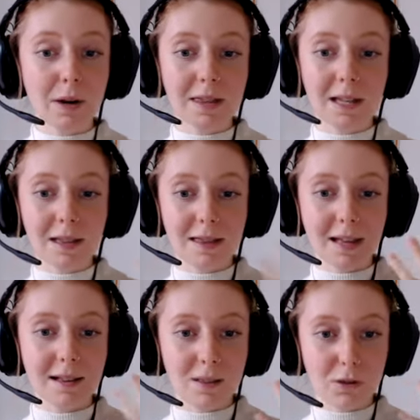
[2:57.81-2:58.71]
I think that
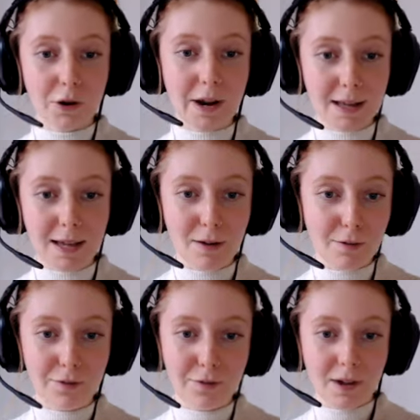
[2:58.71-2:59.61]
that's the training
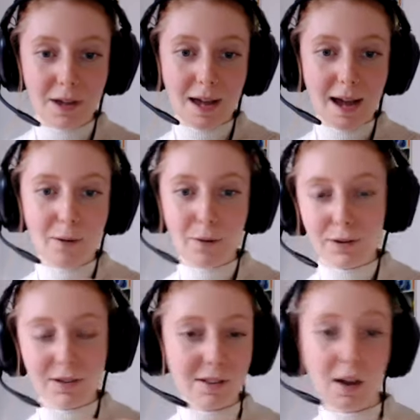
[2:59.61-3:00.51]
of our
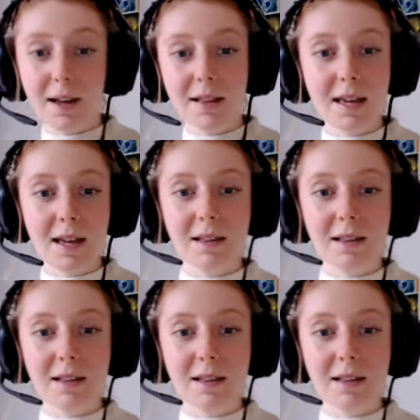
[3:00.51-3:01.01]
society,